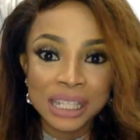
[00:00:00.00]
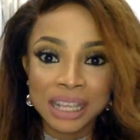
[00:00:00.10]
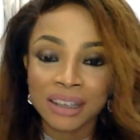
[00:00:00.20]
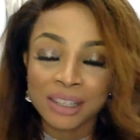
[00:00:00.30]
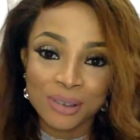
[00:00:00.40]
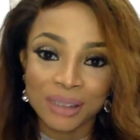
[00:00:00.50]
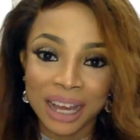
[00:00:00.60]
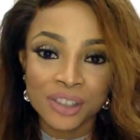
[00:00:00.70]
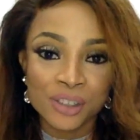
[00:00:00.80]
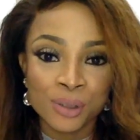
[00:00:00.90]
I'll do
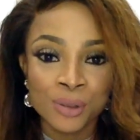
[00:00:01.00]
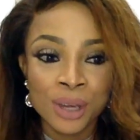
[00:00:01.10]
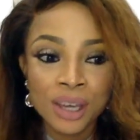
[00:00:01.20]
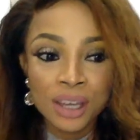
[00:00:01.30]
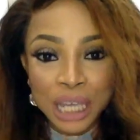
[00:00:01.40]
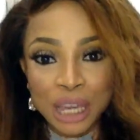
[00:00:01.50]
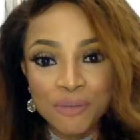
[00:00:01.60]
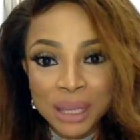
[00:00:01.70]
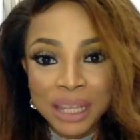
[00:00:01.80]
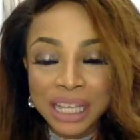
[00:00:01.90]
that. You give
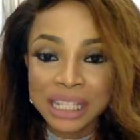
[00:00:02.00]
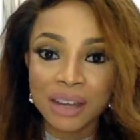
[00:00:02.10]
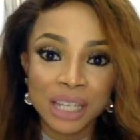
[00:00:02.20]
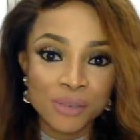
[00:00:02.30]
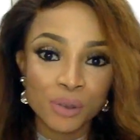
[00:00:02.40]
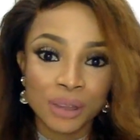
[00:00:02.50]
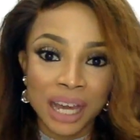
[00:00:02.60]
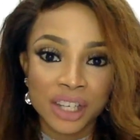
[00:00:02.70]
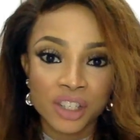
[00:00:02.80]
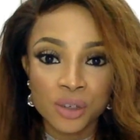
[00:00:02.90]
me this, I'll give you
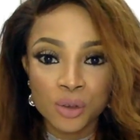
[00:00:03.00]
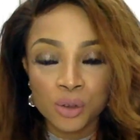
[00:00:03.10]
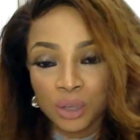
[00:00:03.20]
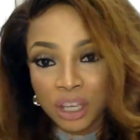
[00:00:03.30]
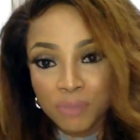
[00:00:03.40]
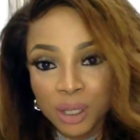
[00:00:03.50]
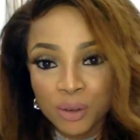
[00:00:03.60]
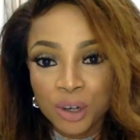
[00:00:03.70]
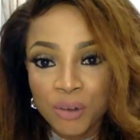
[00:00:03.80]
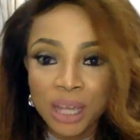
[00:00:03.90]
that. You give me
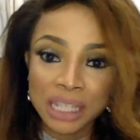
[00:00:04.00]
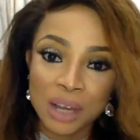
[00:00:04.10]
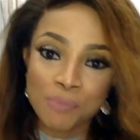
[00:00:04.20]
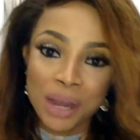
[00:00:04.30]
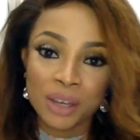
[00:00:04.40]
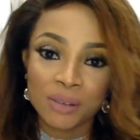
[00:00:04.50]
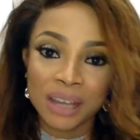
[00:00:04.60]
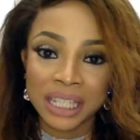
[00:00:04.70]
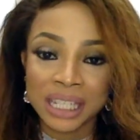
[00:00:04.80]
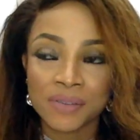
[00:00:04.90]
good grades, I'll buy you
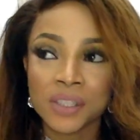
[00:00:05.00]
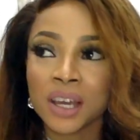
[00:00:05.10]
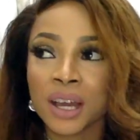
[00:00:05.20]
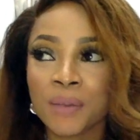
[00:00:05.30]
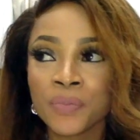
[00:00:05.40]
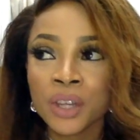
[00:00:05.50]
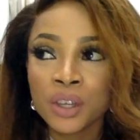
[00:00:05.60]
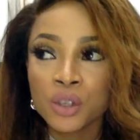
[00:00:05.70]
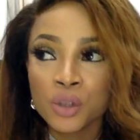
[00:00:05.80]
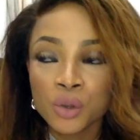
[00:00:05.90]
that gift.
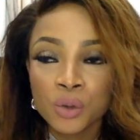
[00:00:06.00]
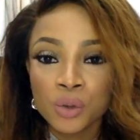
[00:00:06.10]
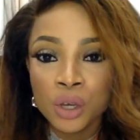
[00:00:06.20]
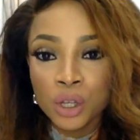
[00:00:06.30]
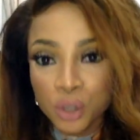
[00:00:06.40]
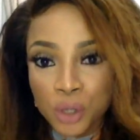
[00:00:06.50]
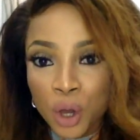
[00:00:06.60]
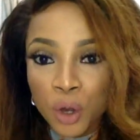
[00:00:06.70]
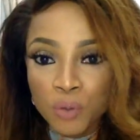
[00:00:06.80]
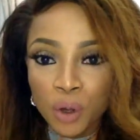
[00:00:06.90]
You do
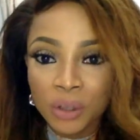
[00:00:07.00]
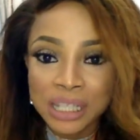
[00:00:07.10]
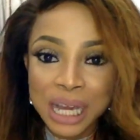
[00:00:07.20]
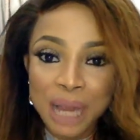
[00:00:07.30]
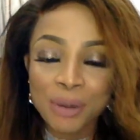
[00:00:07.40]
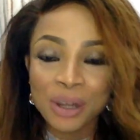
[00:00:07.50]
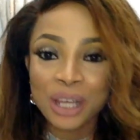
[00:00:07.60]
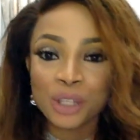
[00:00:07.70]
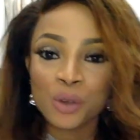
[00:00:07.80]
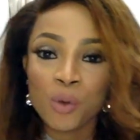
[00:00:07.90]
your homework on time, I'll
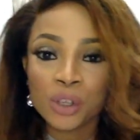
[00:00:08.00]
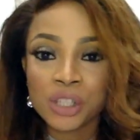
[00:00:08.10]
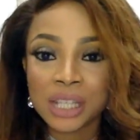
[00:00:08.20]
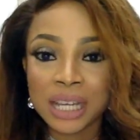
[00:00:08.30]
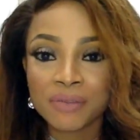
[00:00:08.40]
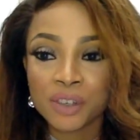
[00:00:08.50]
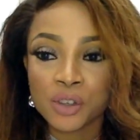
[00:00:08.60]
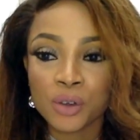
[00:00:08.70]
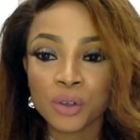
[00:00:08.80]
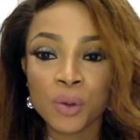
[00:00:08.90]
let you watch television.